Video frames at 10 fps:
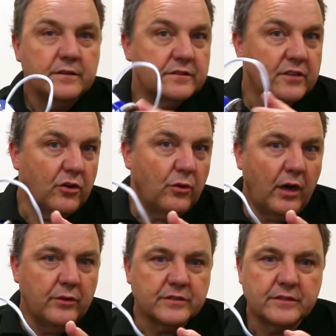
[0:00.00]
There's a whole
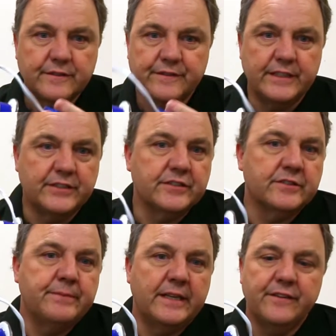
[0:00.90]
host of features
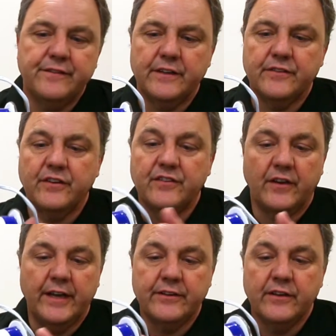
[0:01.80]
and benefits
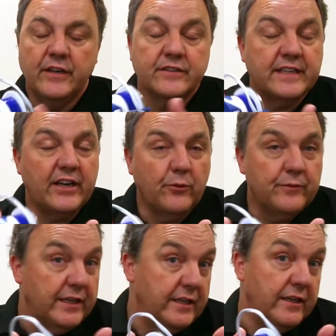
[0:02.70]
designed to
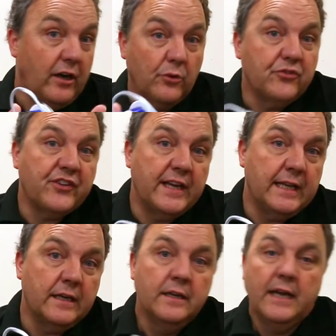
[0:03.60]
help the
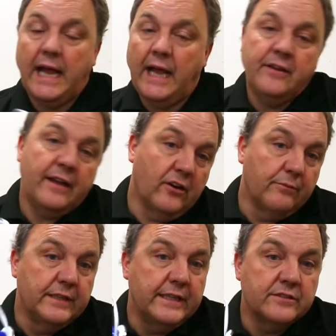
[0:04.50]
wholesaler and
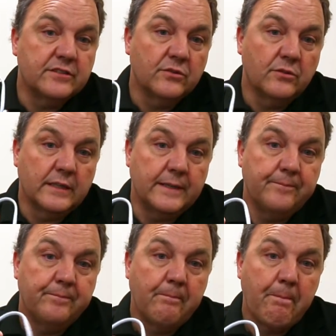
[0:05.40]
help the installer.
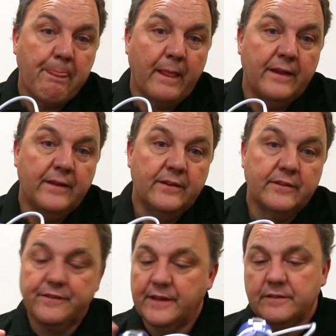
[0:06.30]

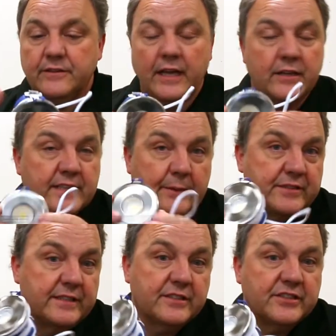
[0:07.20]
The fact that it
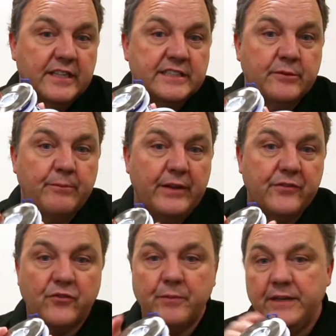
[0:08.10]
accepts interchangeable
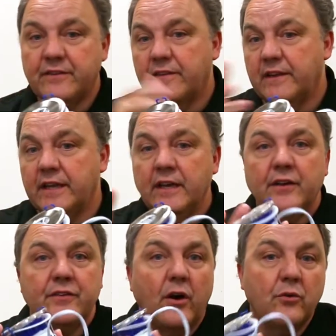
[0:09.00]
bezels means that the
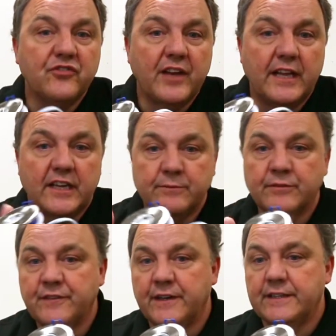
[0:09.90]
wholesaler can
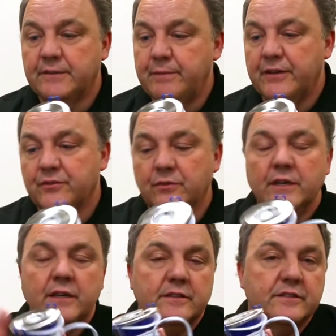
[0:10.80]
provide the bezel
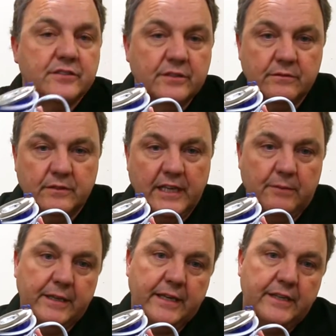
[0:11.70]
to suit the
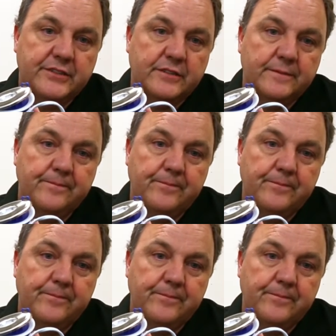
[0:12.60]
application.